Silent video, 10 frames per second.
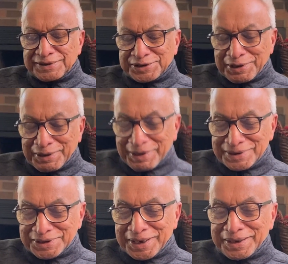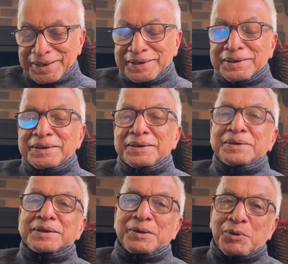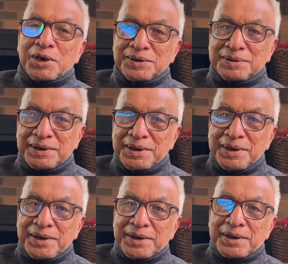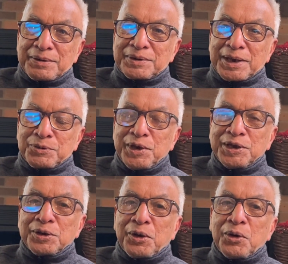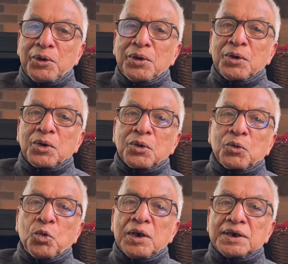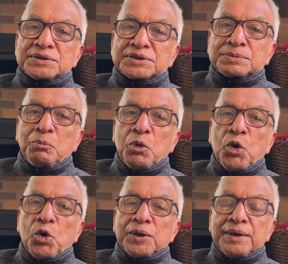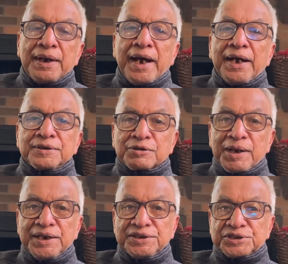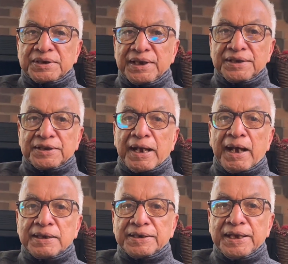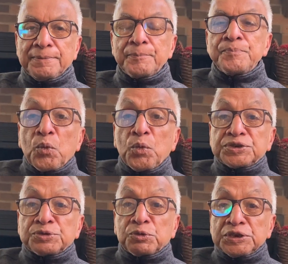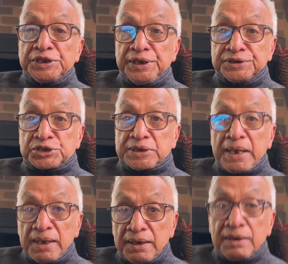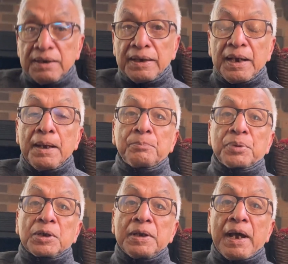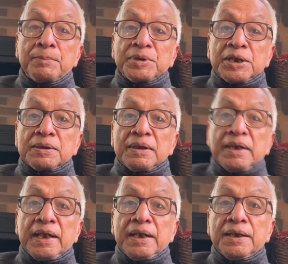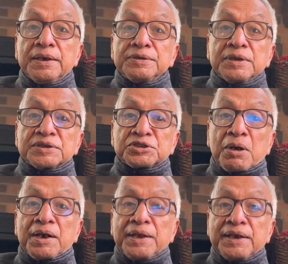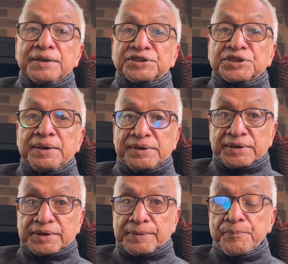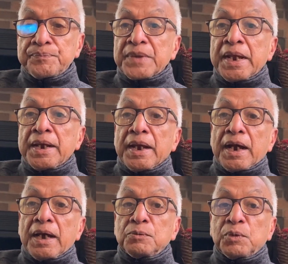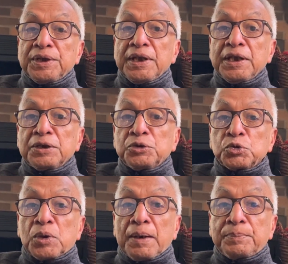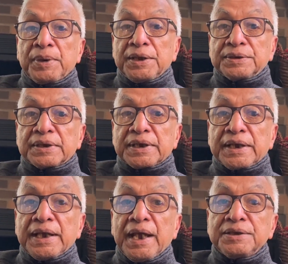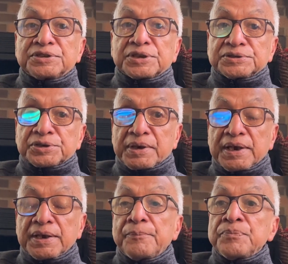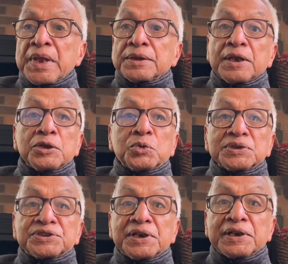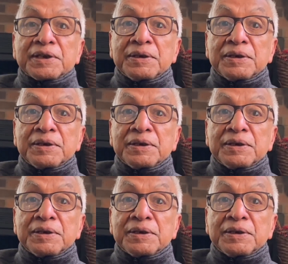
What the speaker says: Sankaracharya, the one that we know, was born and raised in Kerala, which is still a predominantly Nazrani center. And when he grew up in the 8th century, that was a